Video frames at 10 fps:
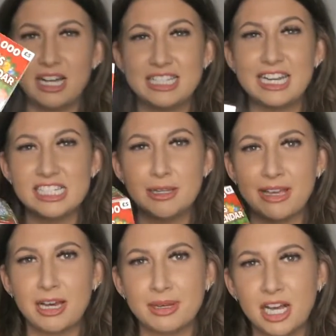did actually pick
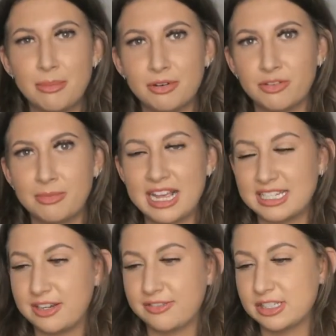up a couple from like
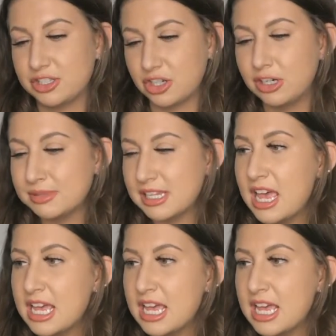different shops.